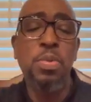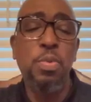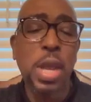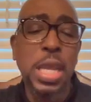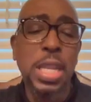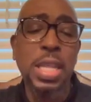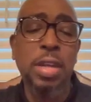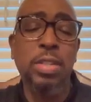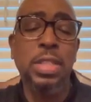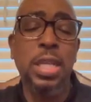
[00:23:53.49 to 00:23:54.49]
raiding
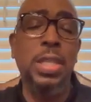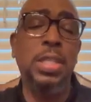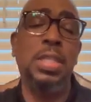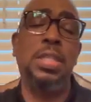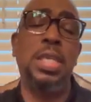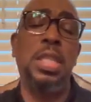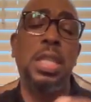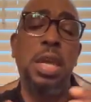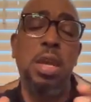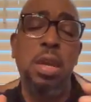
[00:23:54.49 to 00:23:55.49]
their cities and
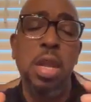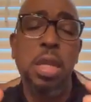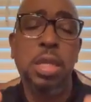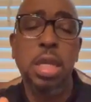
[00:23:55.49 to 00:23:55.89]
stealing their